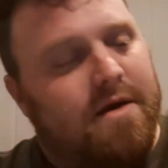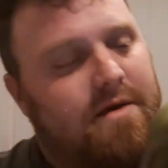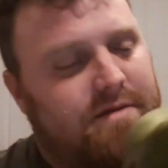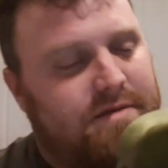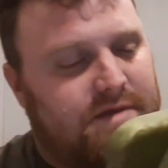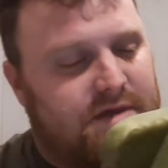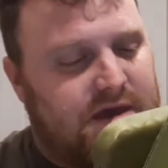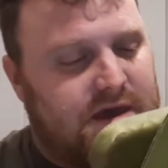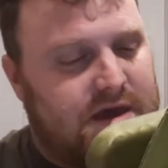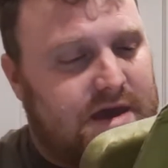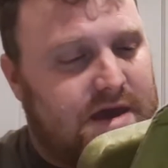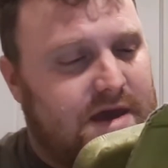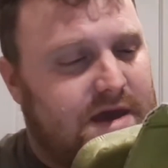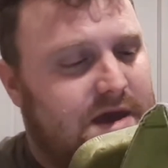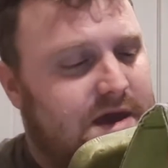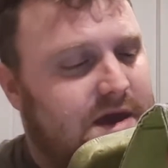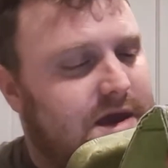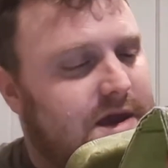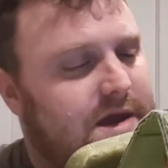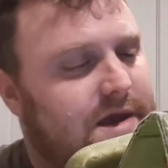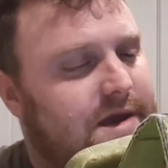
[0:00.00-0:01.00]

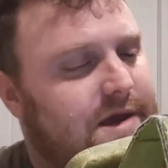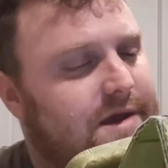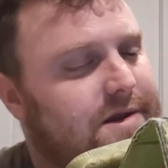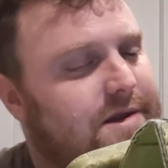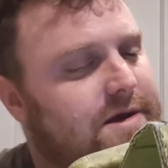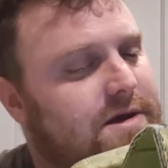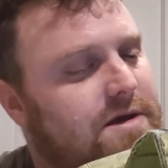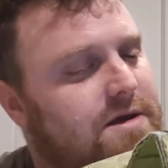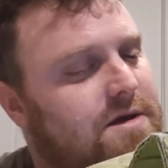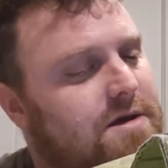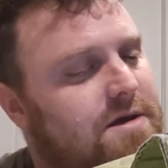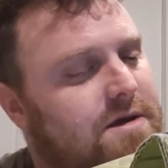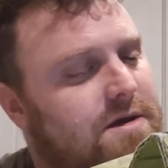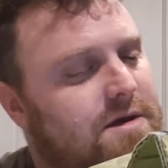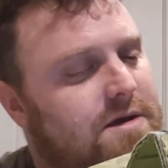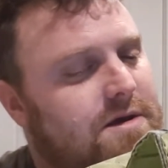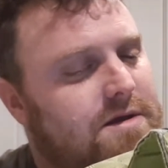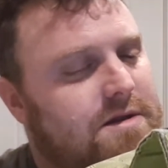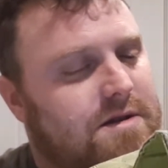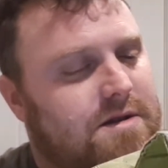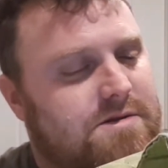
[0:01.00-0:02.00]
Then
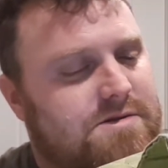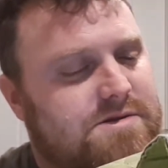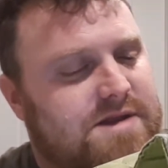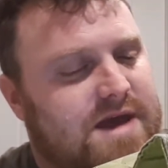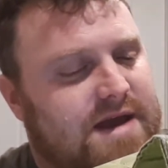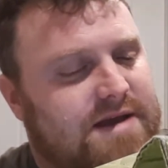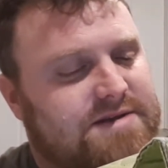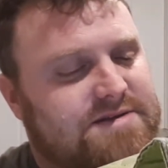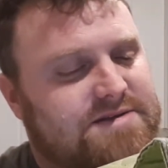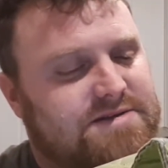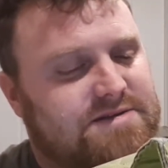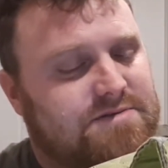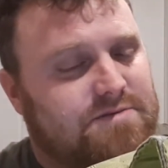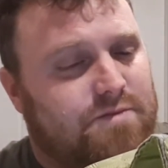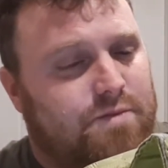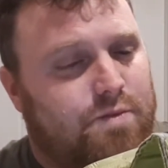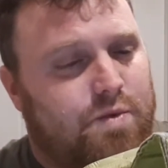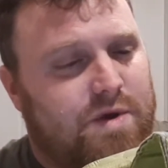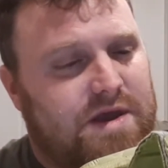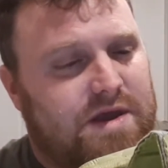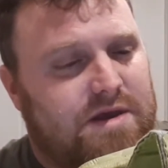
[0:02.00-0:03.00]
next
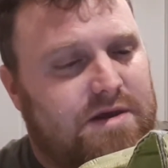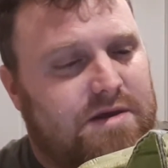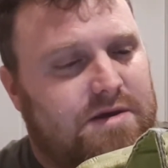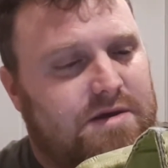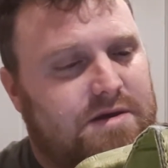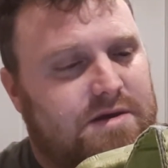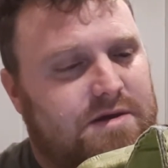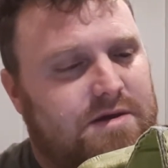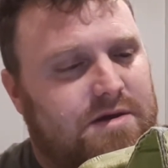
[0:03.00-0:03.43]
week,